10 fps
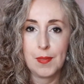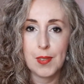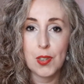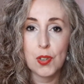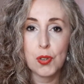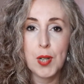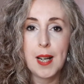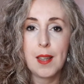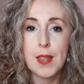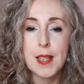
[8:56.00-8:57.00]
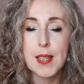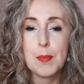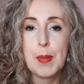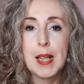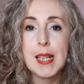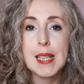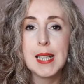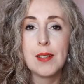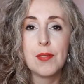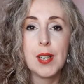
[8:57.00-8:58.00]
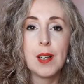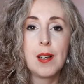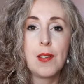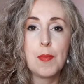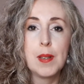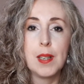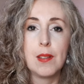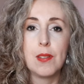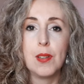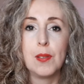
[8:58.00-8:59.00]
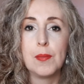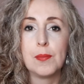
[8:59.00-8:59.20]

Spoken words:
the strength and stability of the earth beneath you,